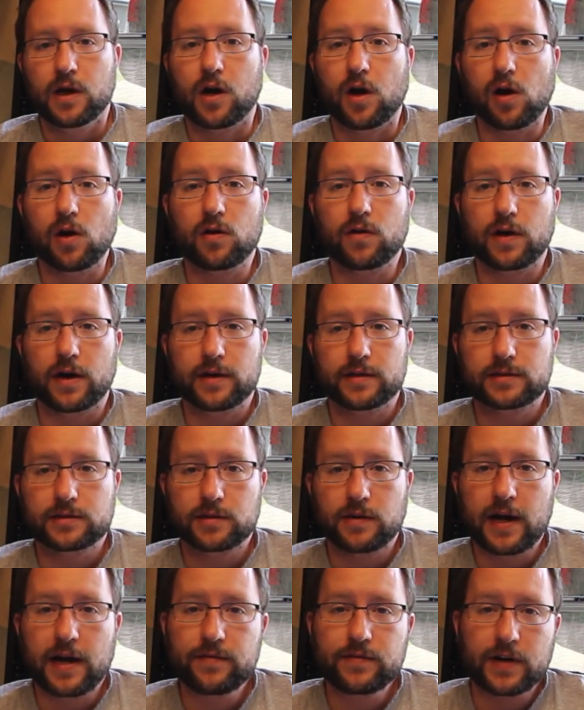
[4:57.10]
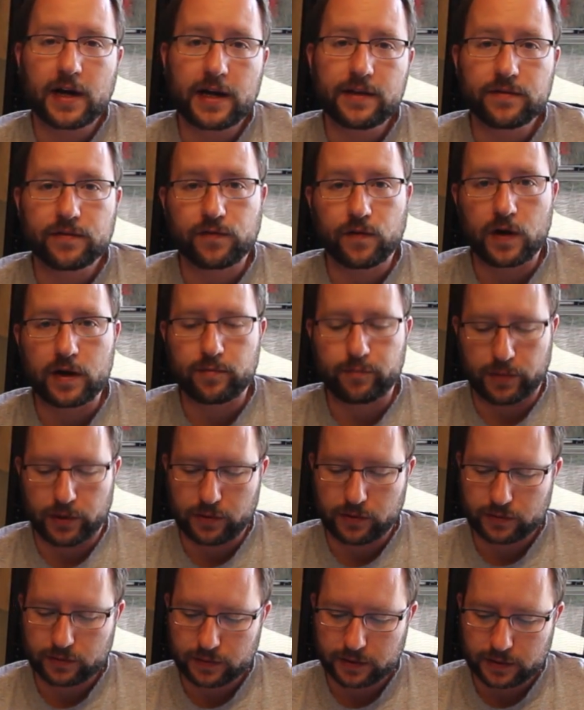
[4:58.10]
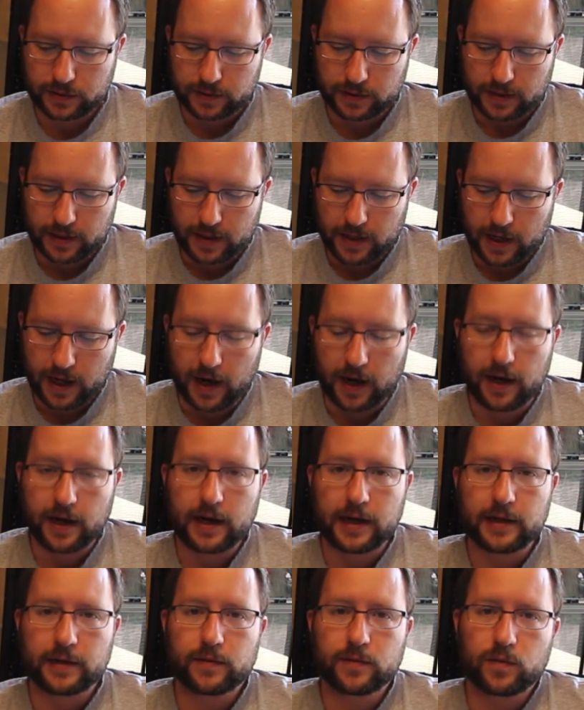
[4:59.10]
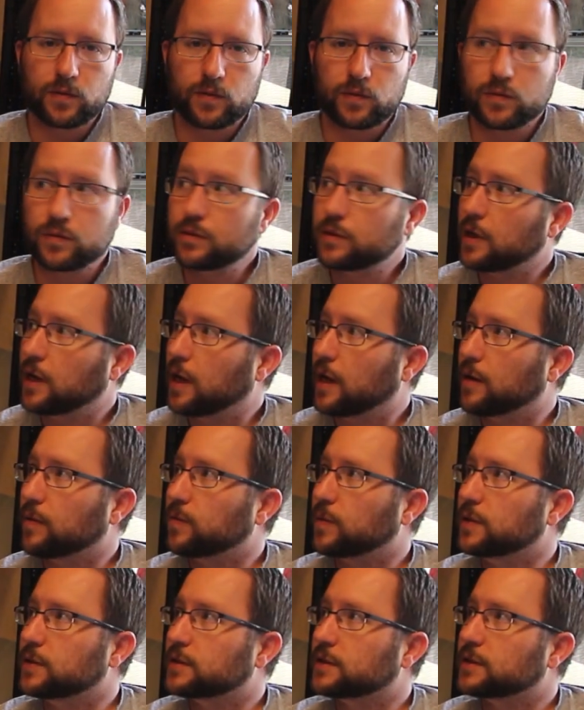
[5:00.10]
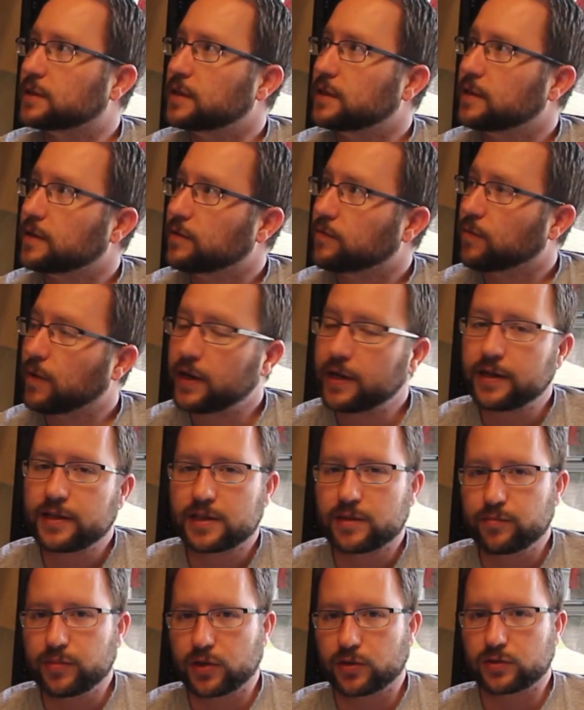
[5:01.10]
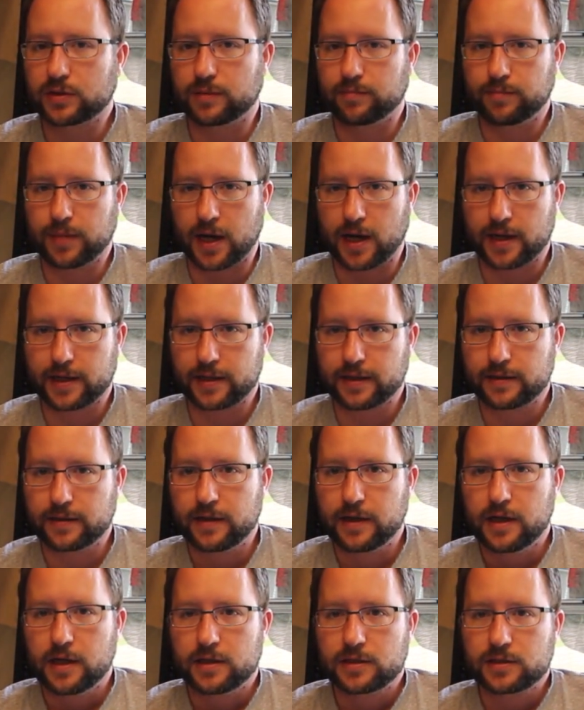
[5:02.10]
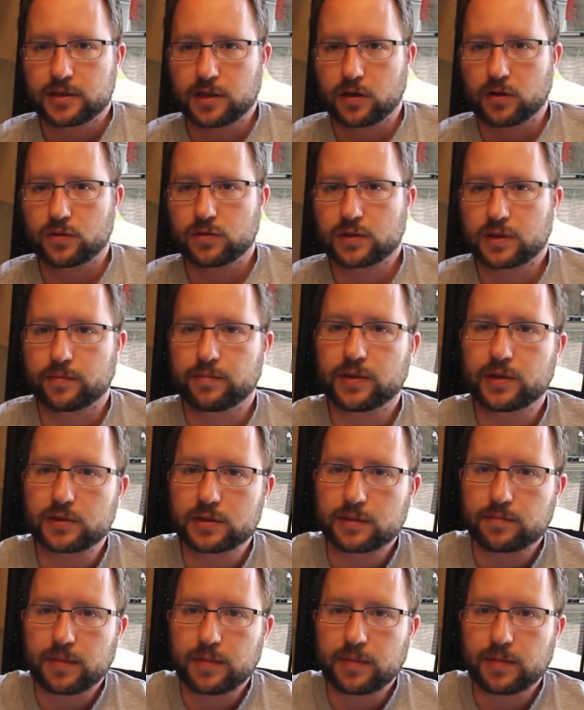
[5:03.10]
Alright, so after I had the frame built, I was ready to build the body. So to build the